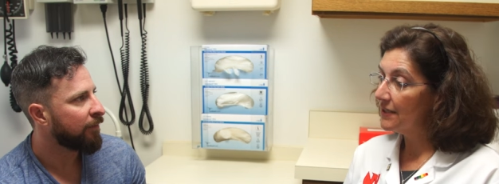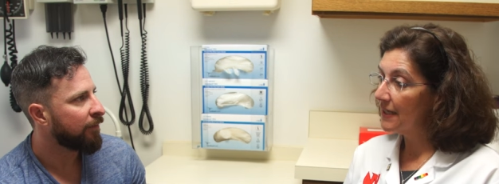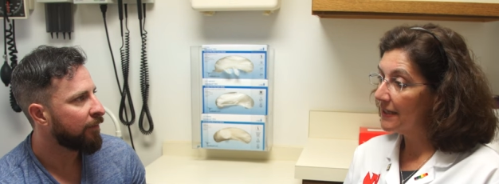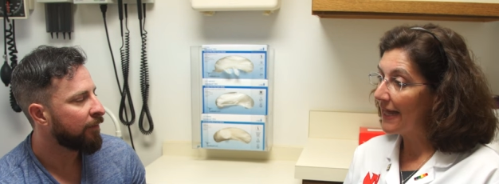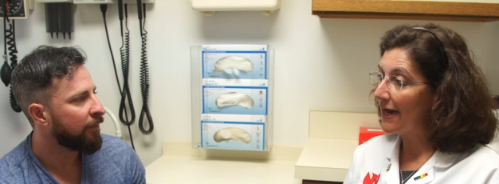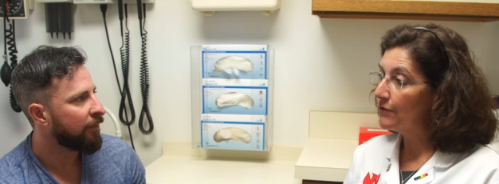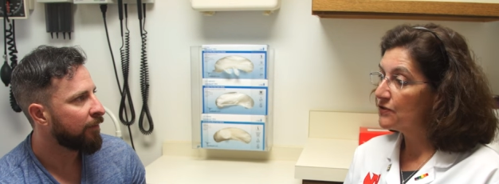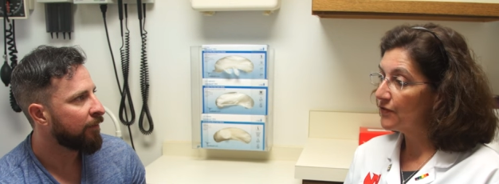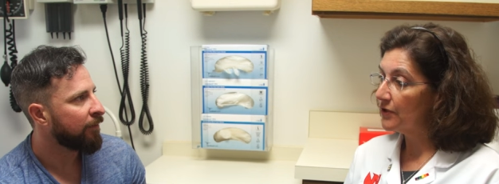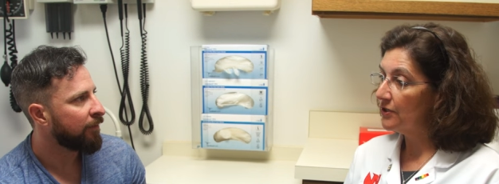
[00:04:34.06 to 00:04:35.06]

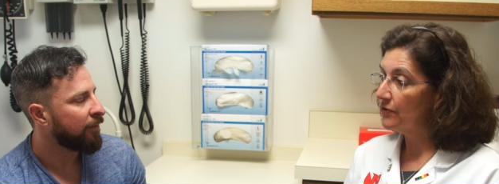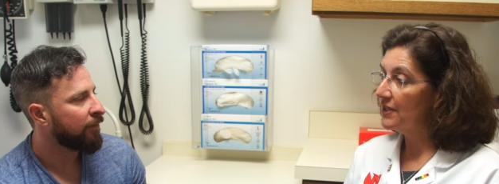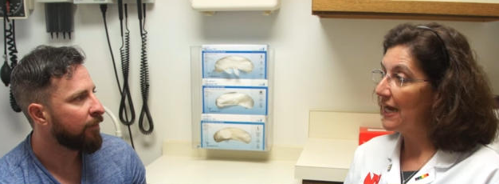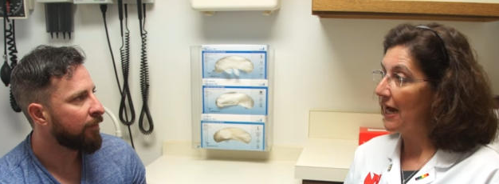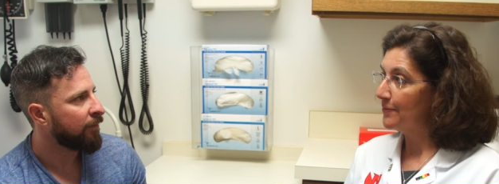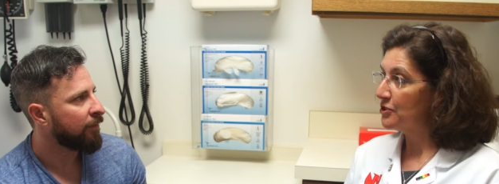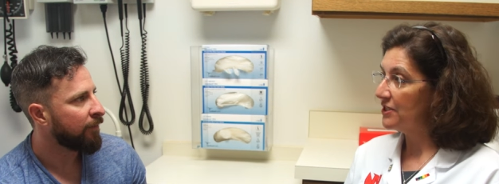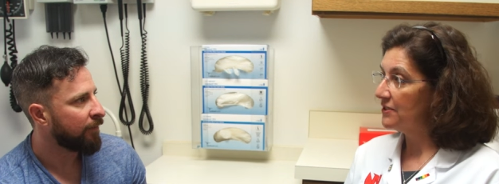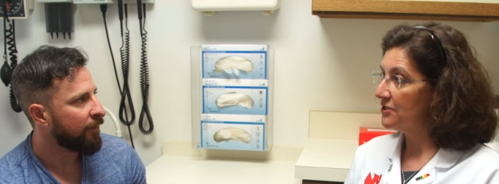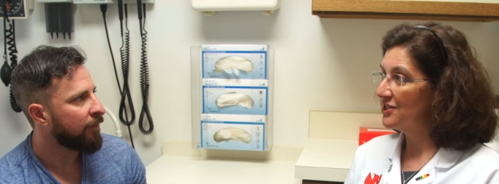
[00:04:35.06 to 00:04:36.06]
Speaker 1: allows for you the
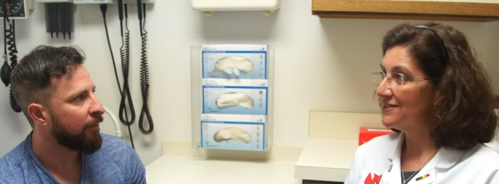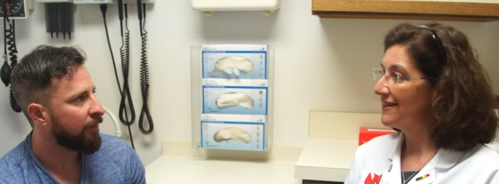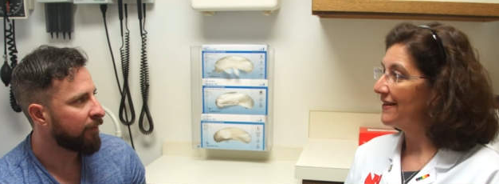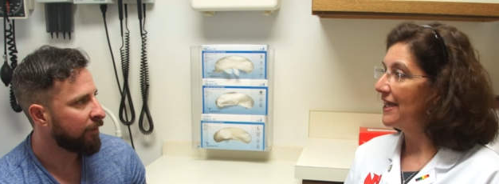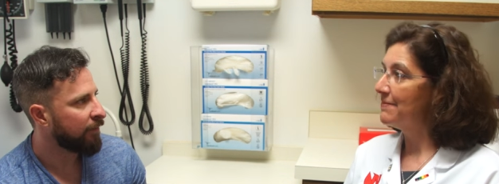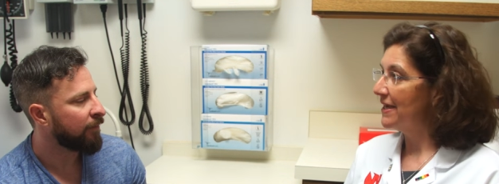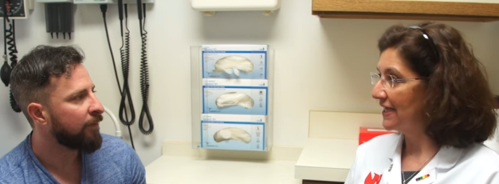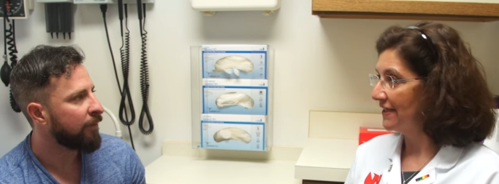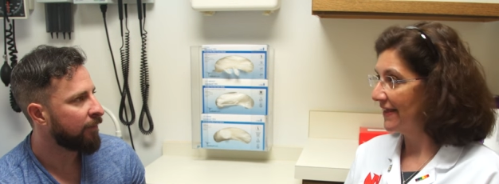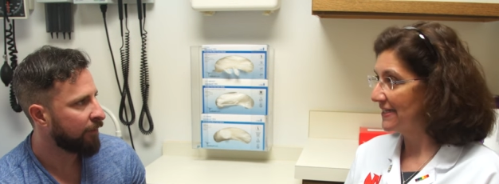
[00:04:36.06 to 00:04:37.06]
option to delay
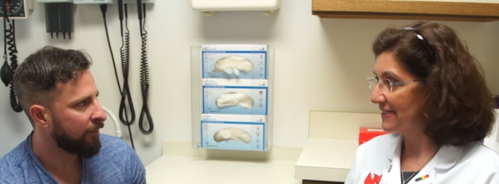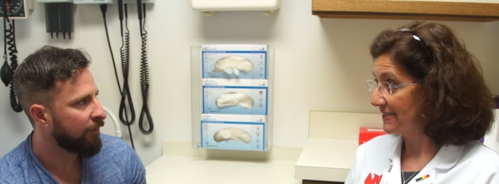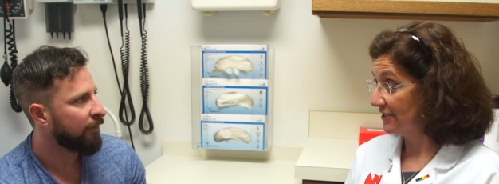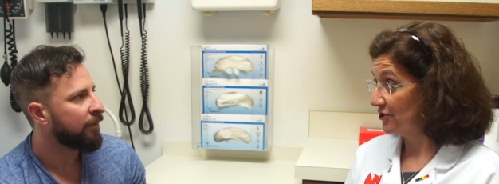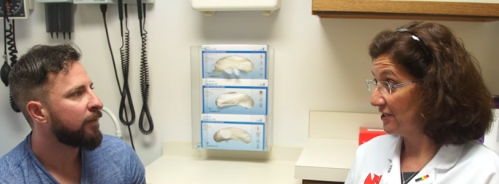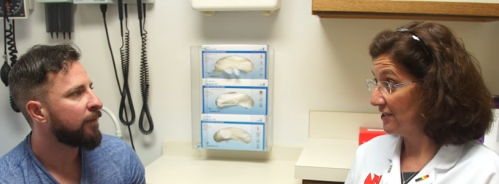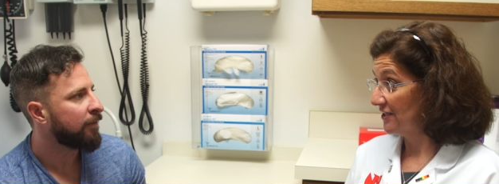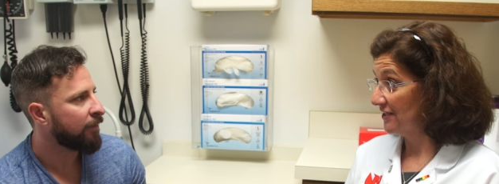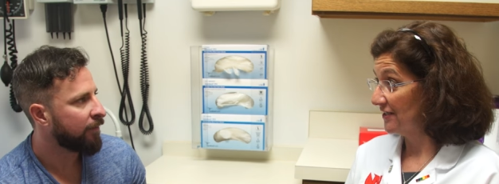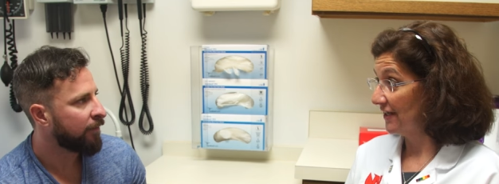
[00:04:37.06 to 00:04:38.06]
making that decision.
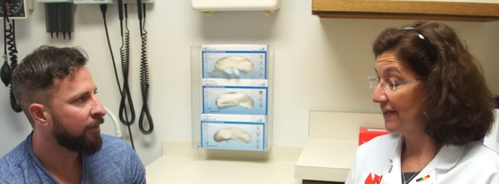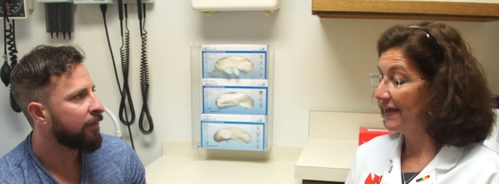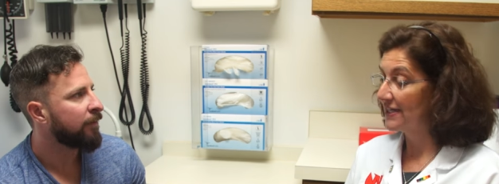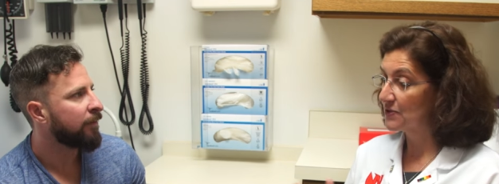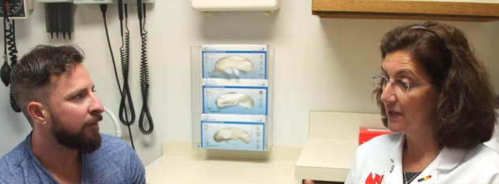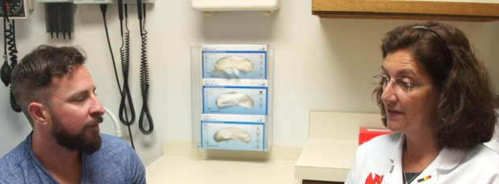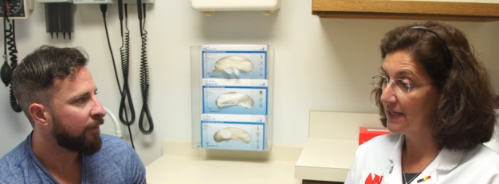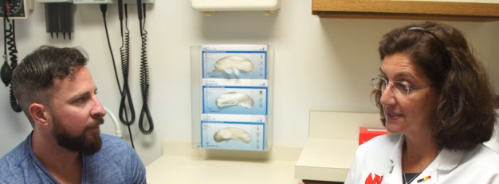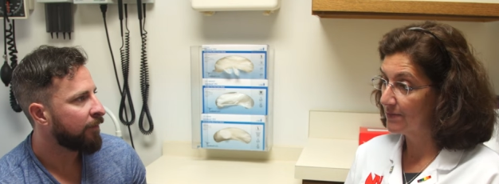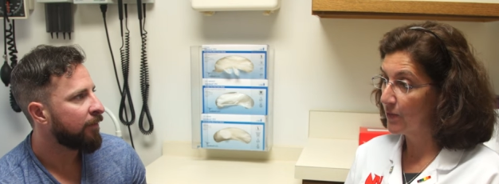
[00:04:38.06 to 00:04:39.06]
And that's what I
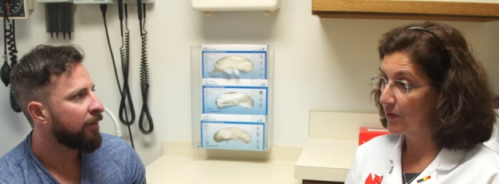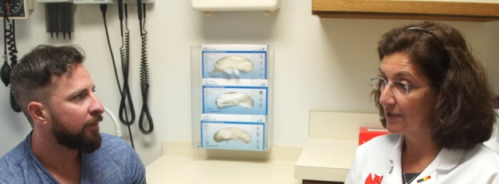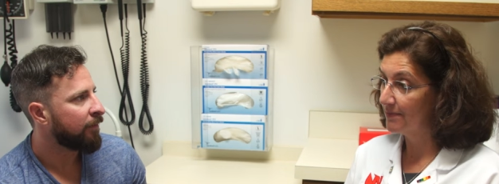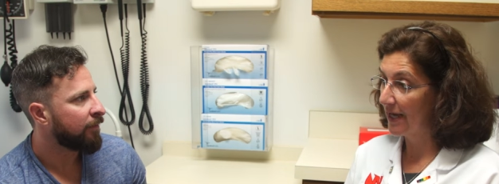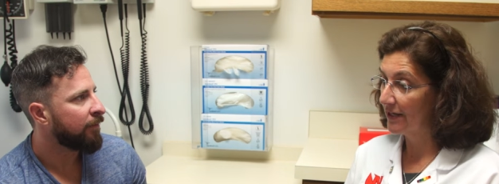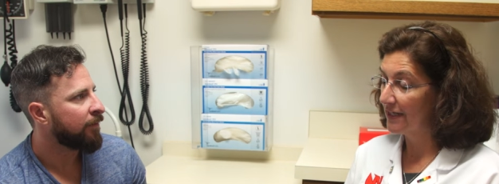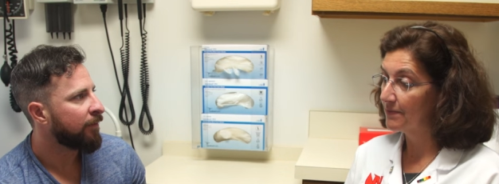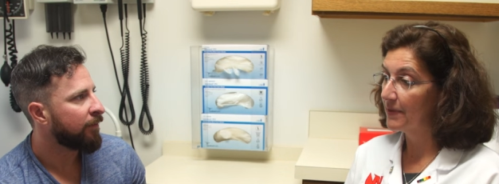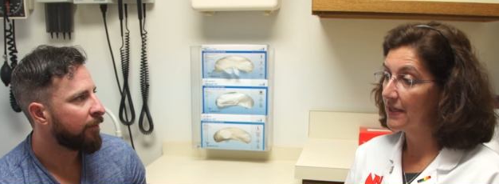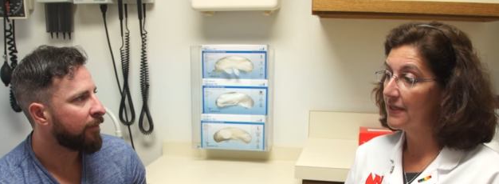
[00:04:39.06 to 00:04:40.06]
think is important about
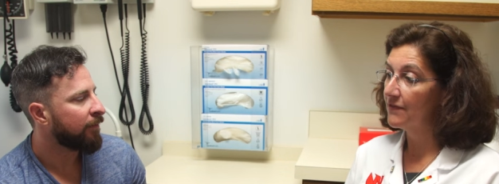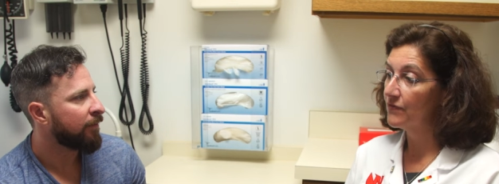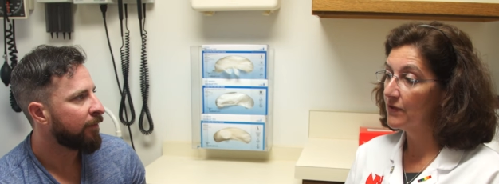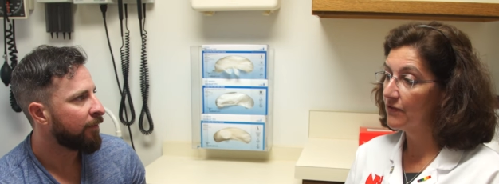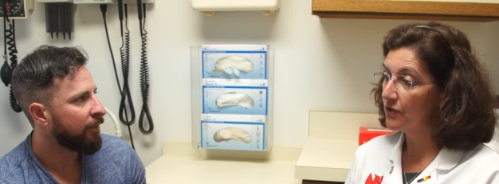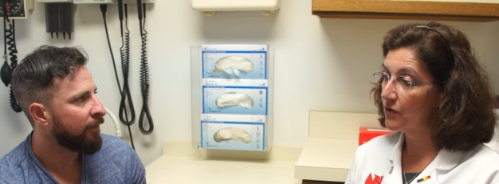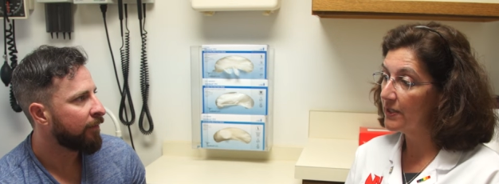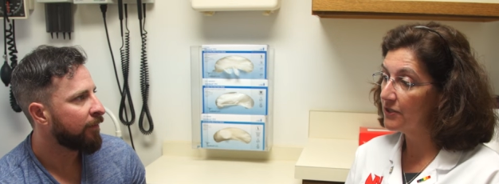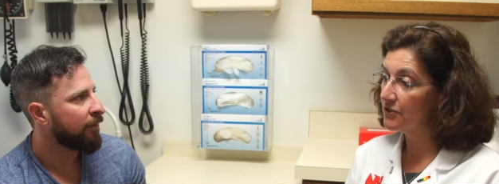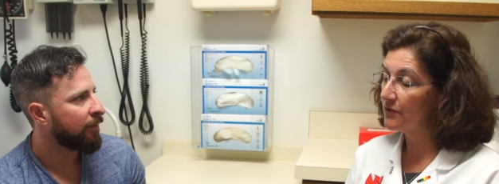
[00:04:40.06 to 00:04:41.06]
it. But if, if you're
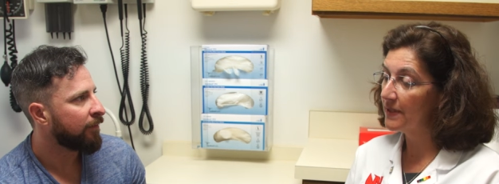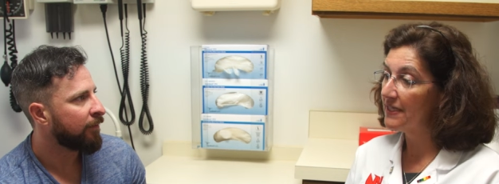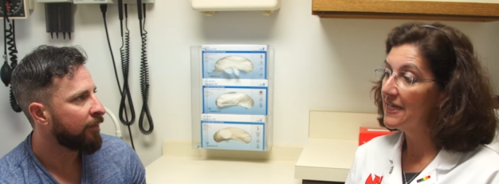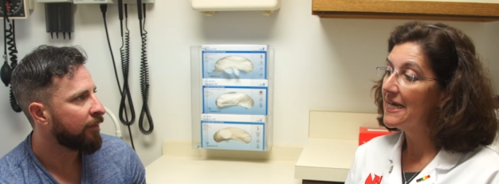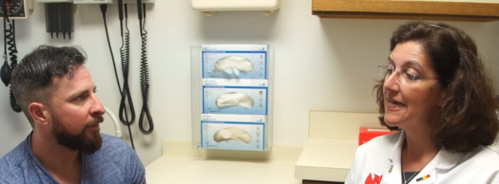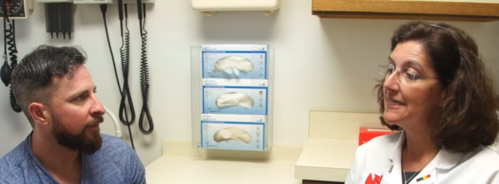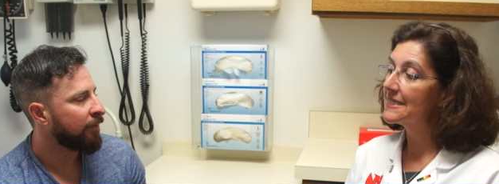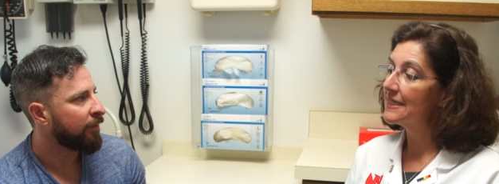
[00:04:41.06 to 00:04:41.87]
going to do it, it's